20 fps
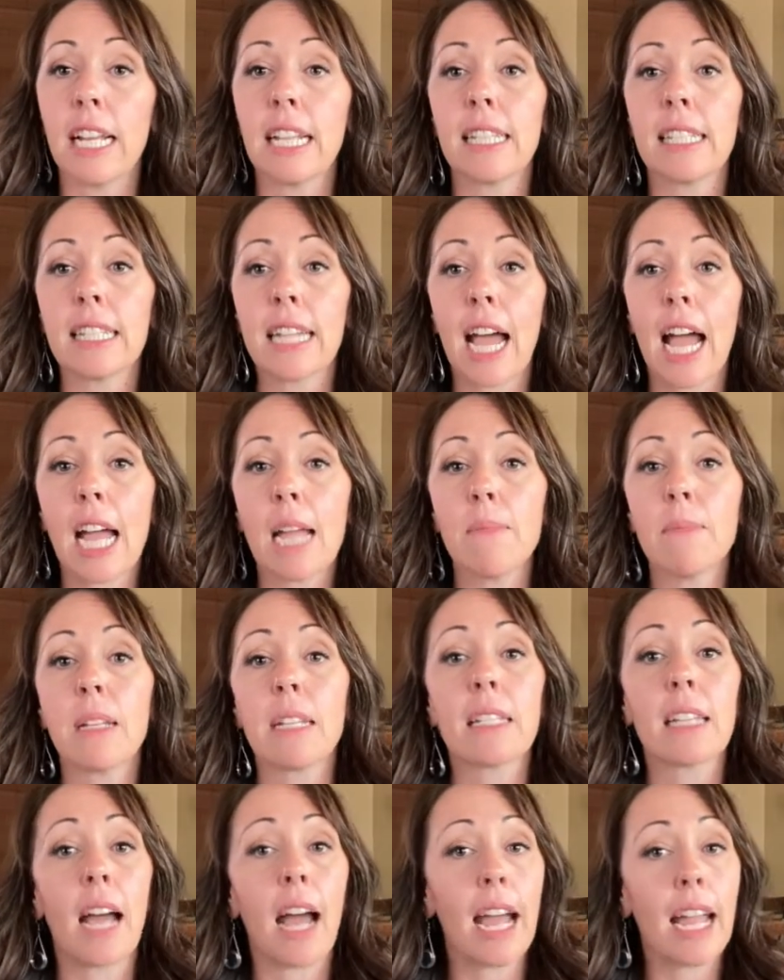it's time
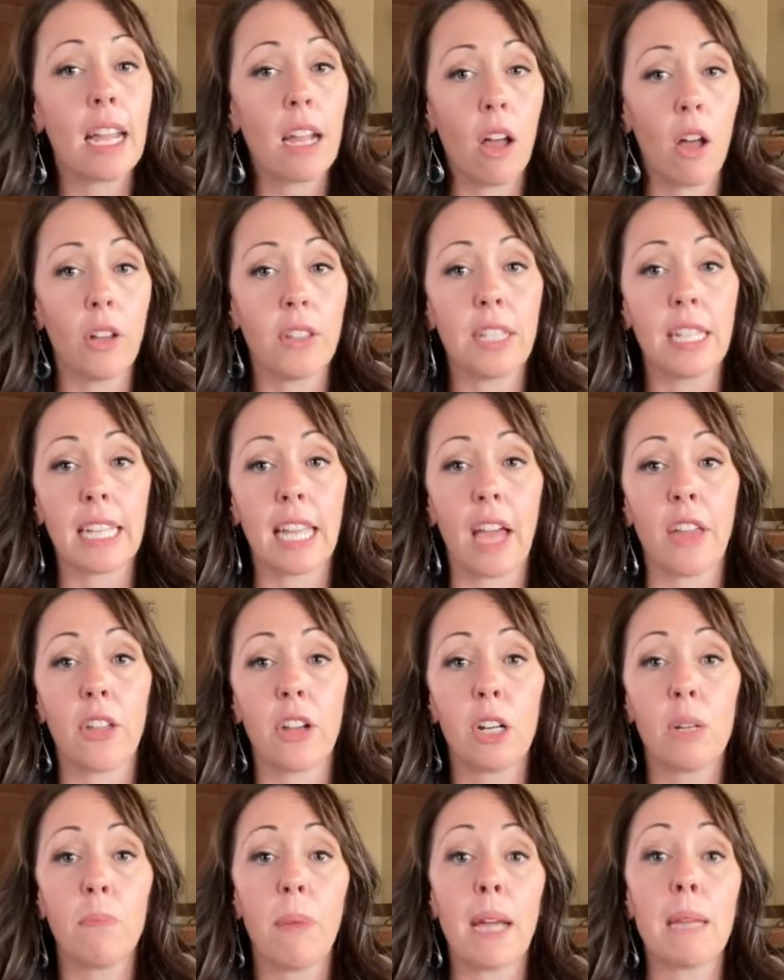to tie it all
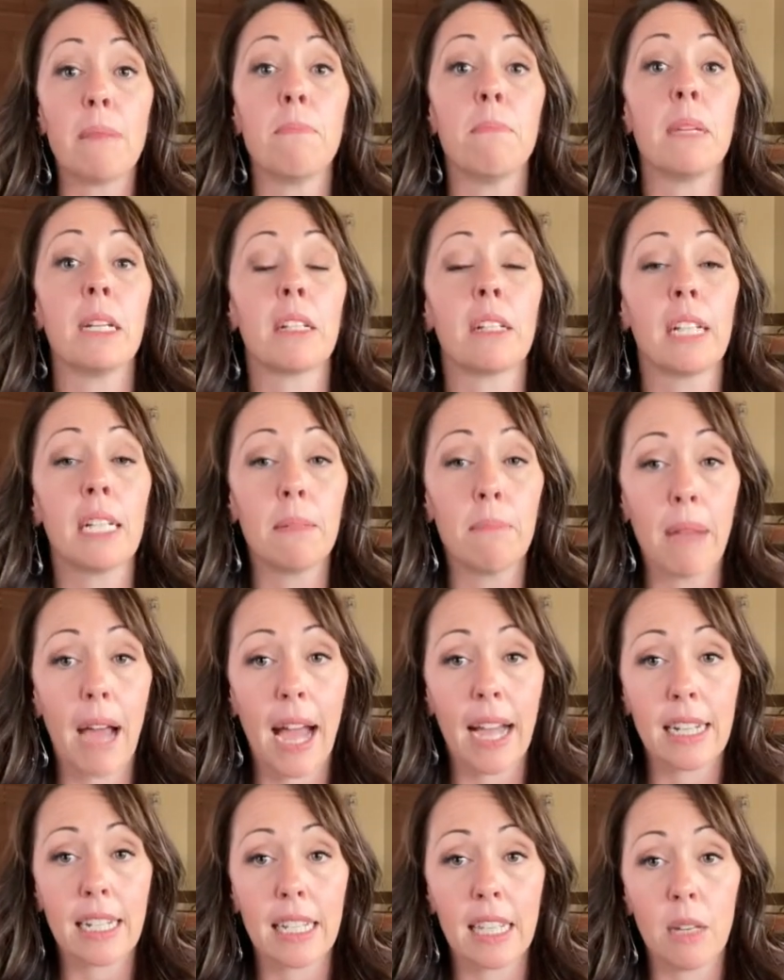together by mirroring
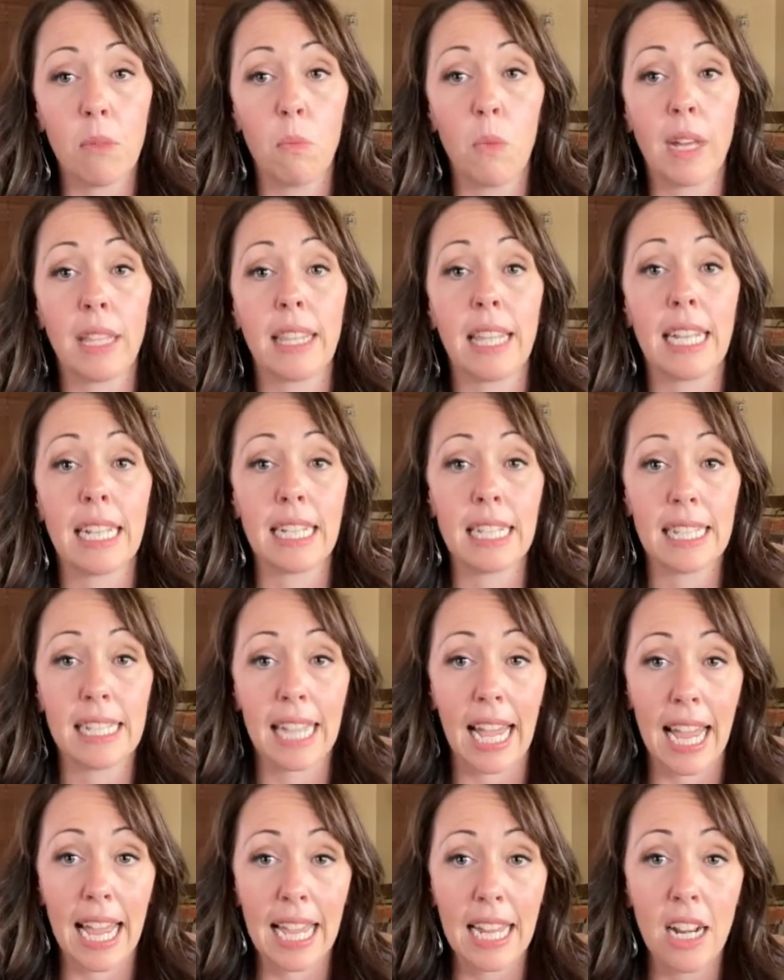back to them what they
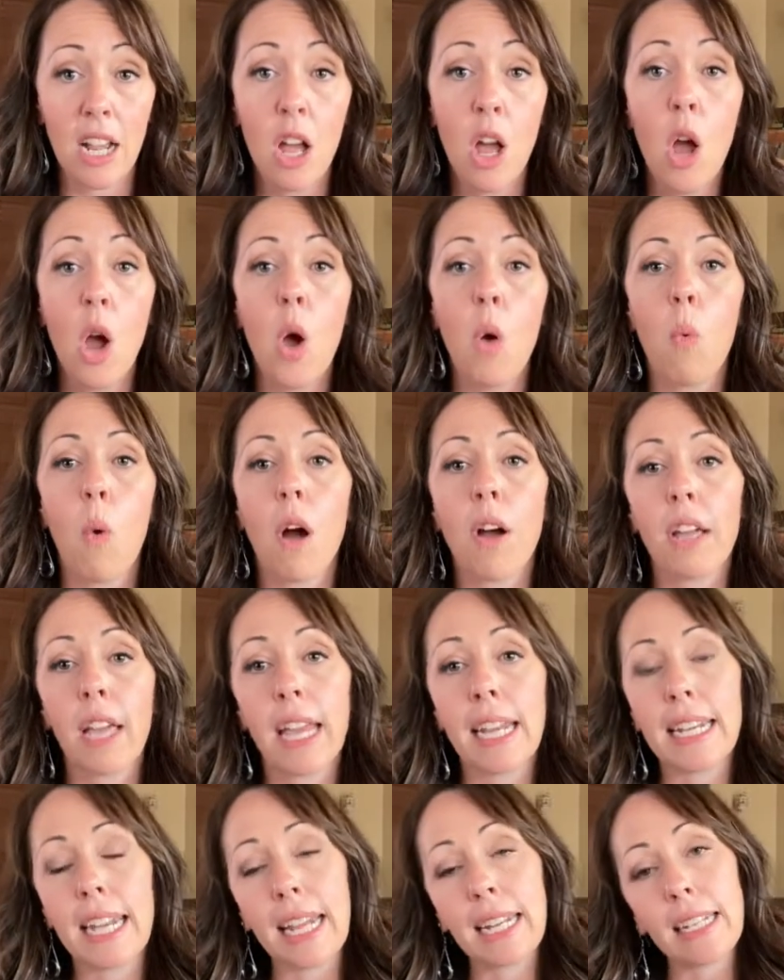said while
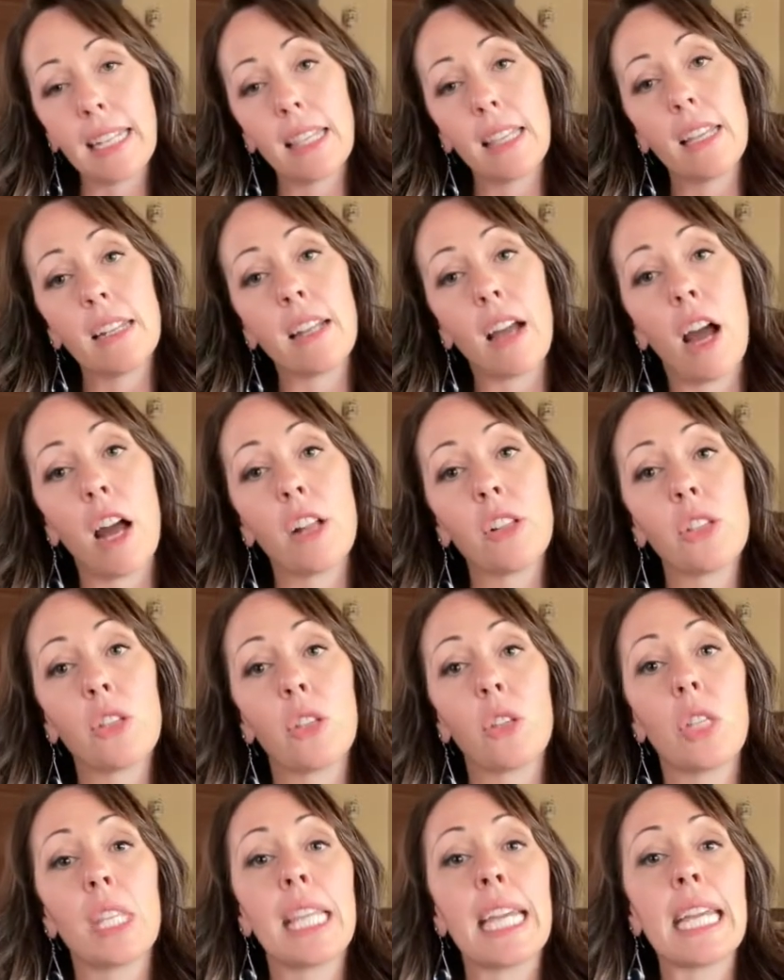connecting the dots
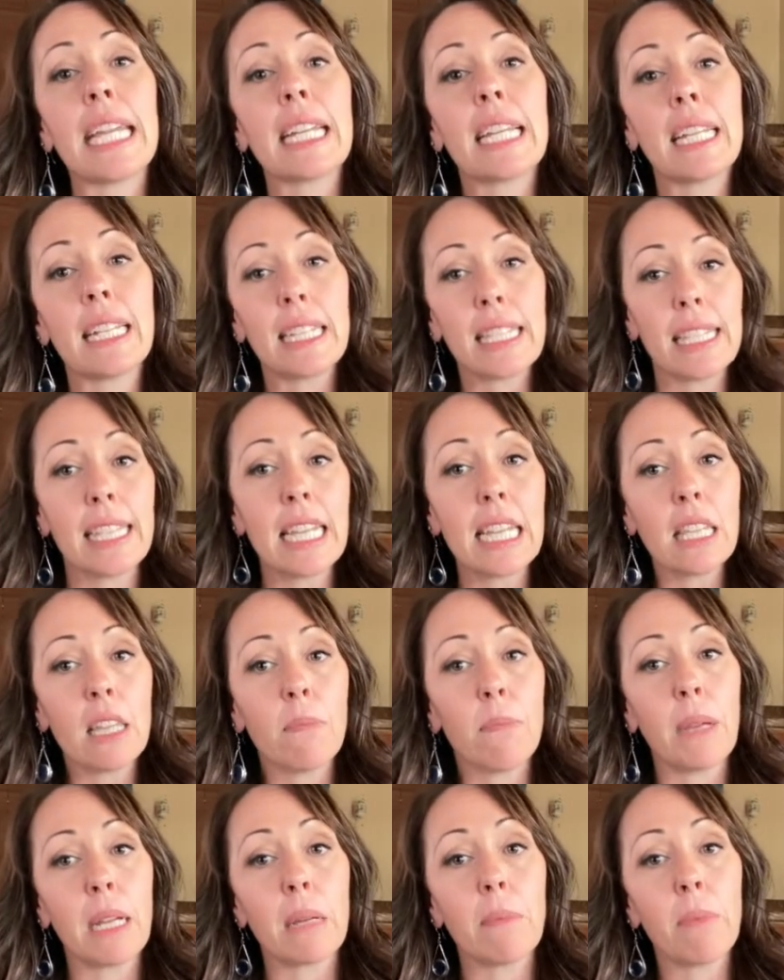so they can see the
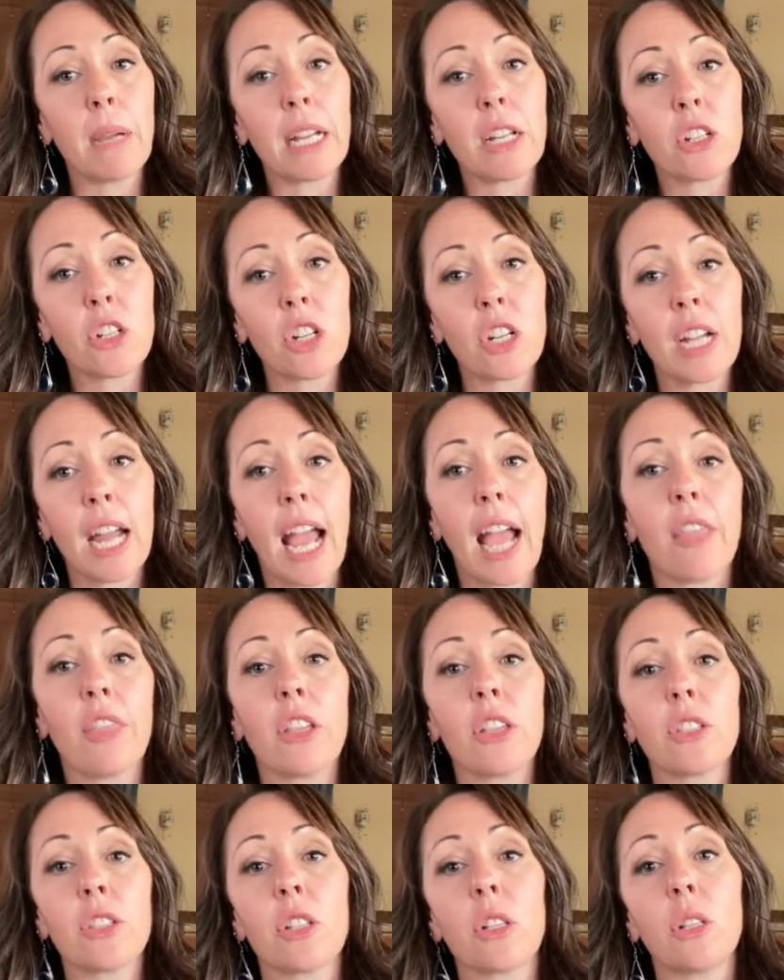big picture and
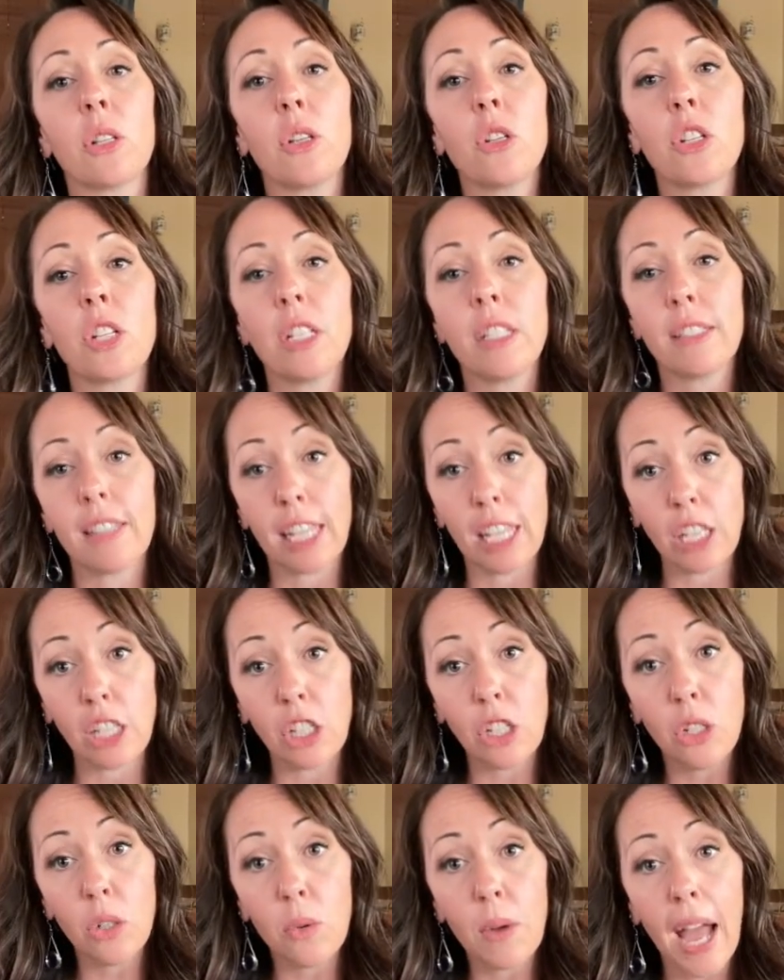the solutions that
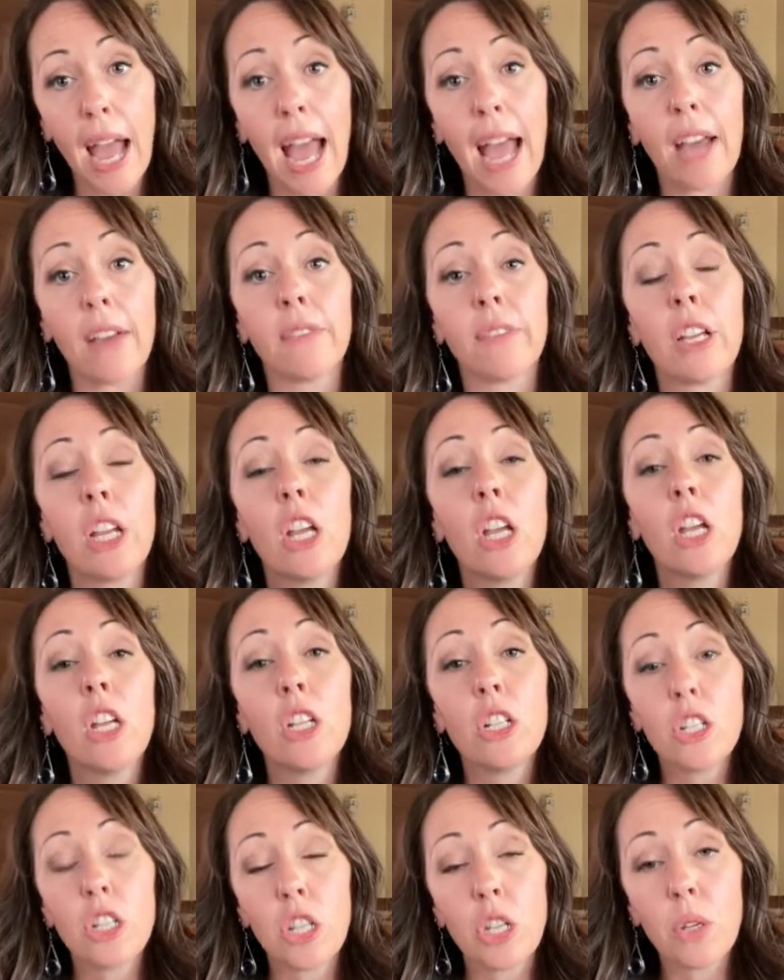you have
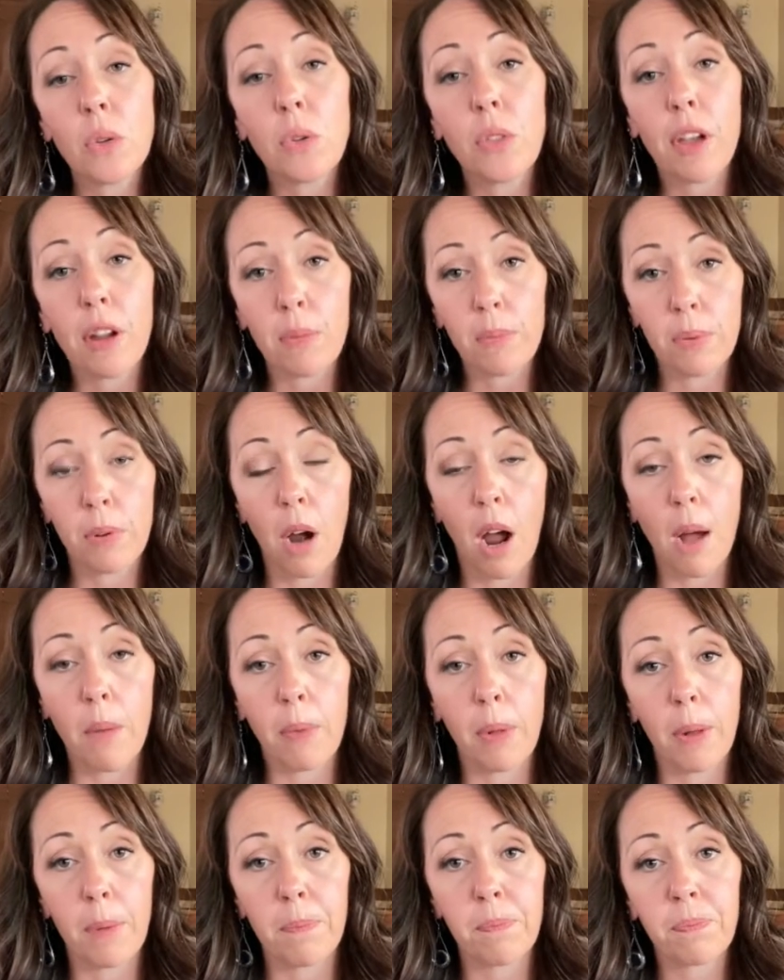to their
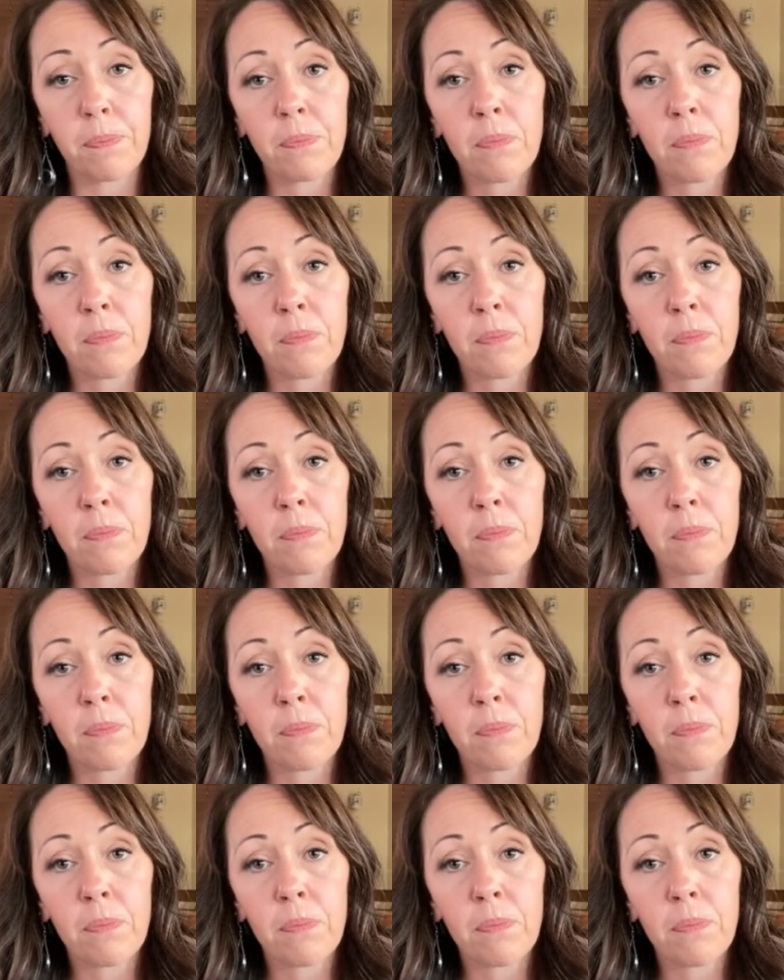problem.